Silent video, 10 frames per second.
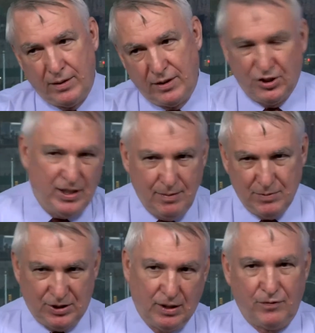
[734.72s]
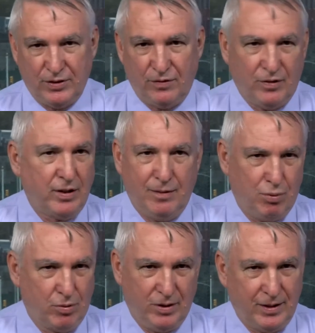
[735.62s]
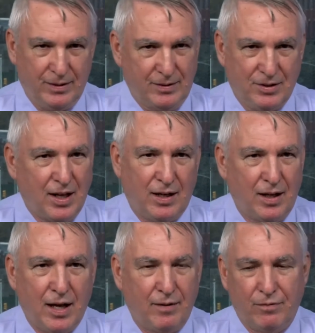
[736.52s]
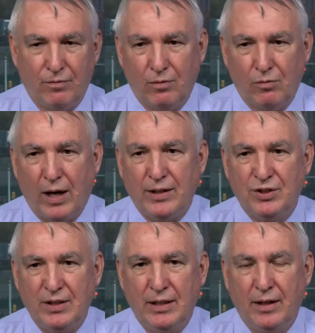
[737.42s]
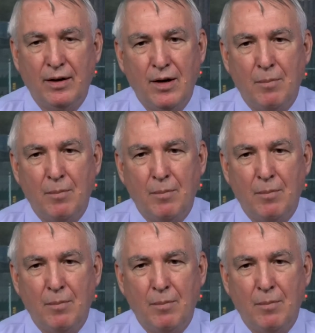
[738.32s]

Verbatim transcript: The scheme itself isn't very important. It's not a lot of rice in it.